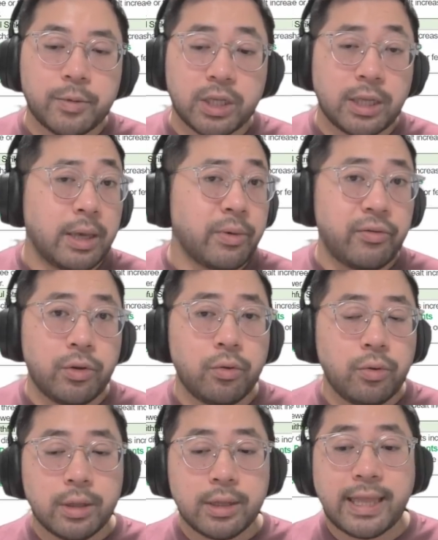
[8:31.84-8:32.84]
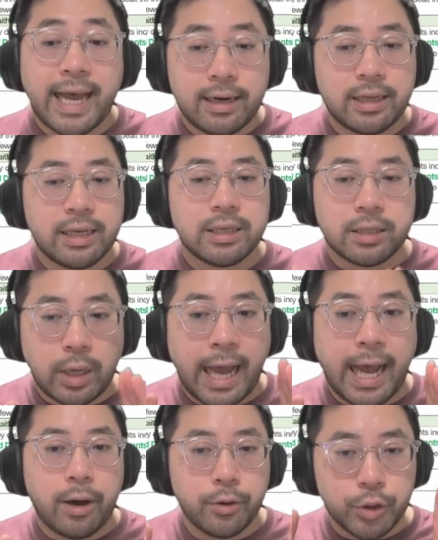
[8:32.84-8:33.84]
just to name a few. That is
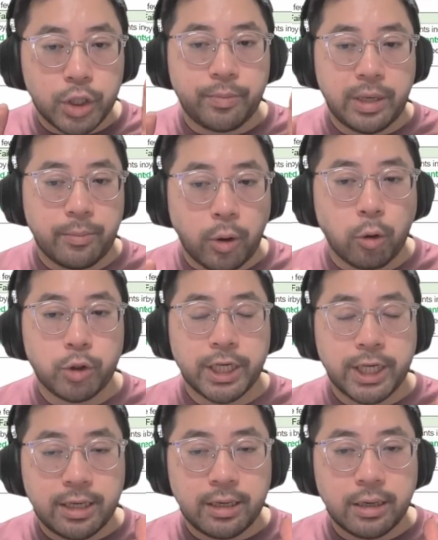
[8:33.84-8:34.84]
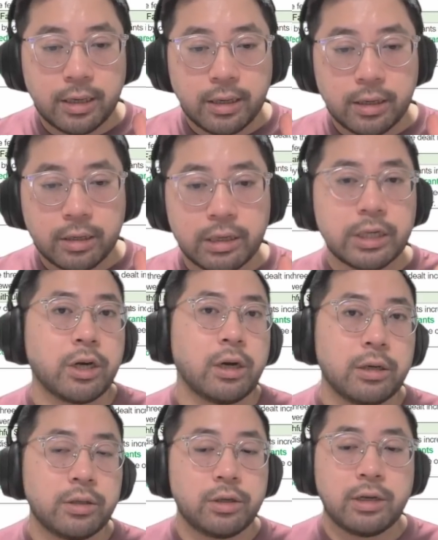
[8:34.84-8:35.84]
how you should be approaching Green
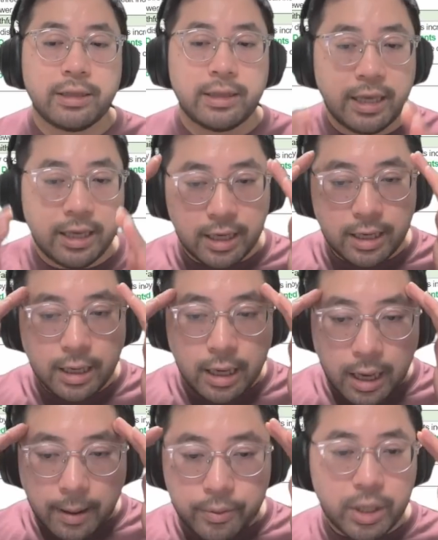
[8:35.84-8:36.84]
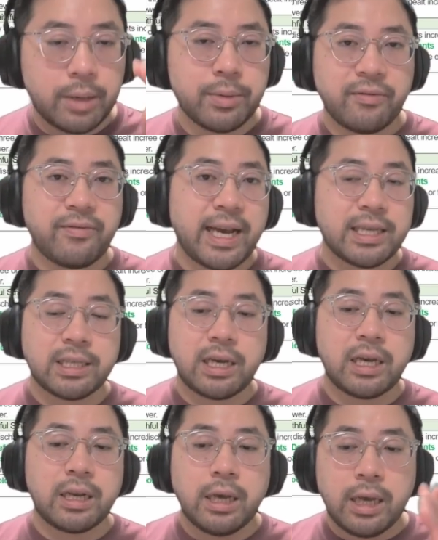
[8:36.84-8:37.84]
Charles. You're not thinking putting him on a fast
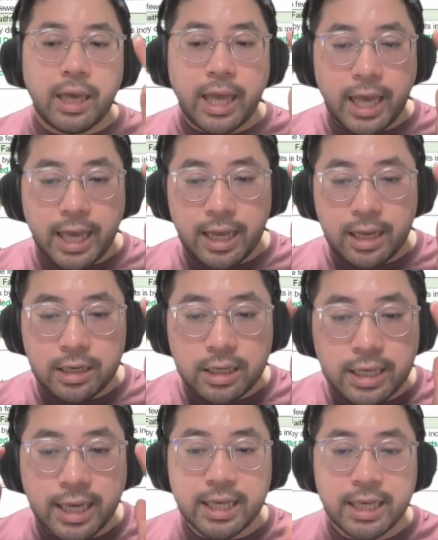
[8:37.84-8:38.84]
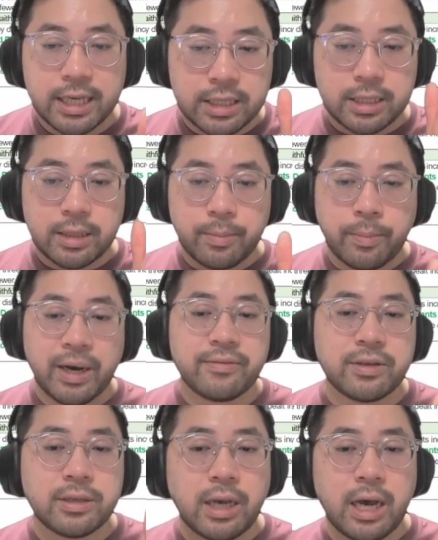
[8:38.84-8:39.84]
set and getting his
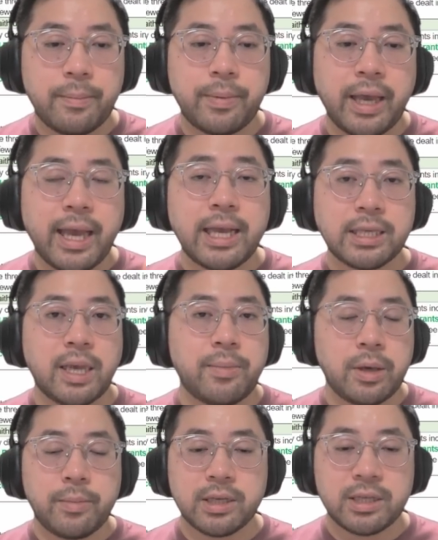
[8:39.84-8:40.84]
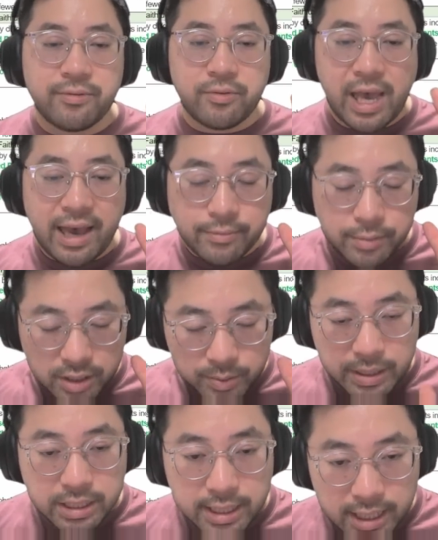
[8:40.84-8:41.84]
buffs up ASAP, because if you have him on a
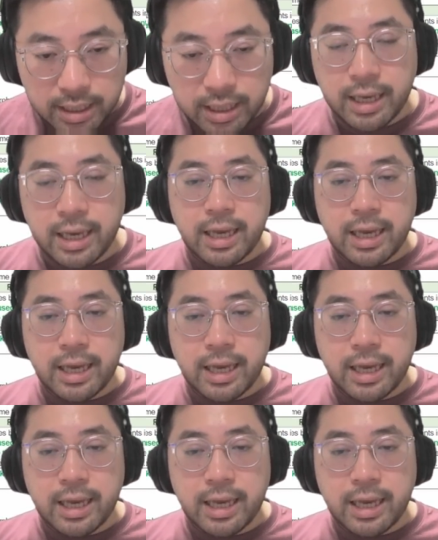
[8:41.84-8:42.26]
speed set,